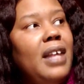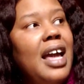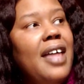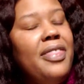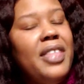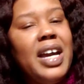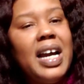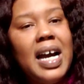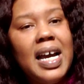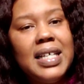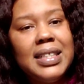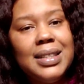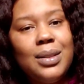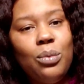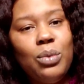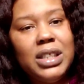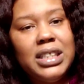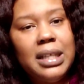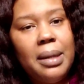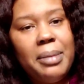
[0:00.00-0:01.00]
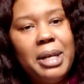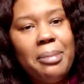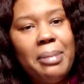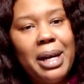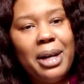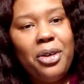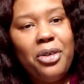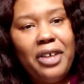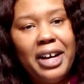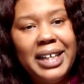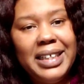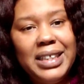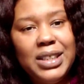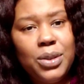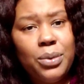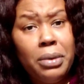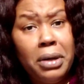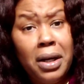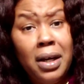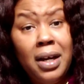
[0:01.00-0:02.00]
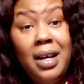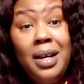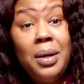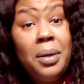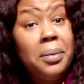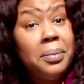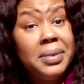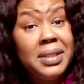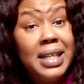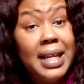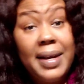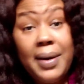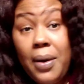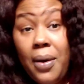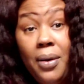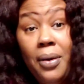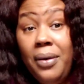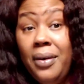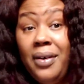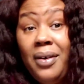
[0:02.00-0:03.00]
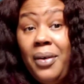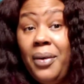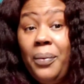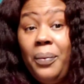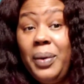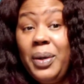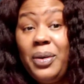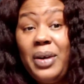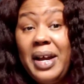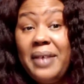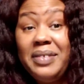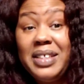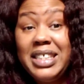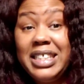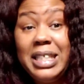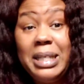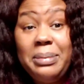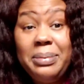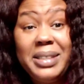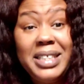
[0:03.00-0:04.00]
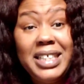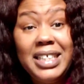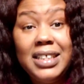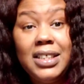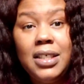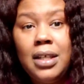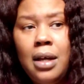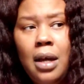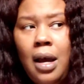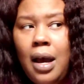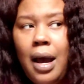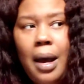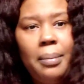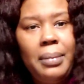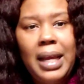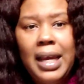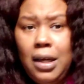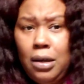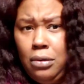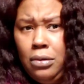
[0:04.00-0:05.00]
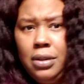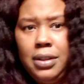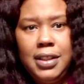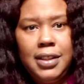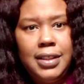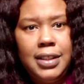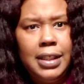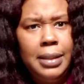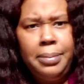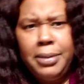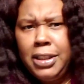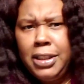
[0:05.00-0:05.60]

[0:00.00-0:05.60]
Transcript: think I had someone tell me about a granny square. It was like, we don't have to slip stitch. I'm like, slip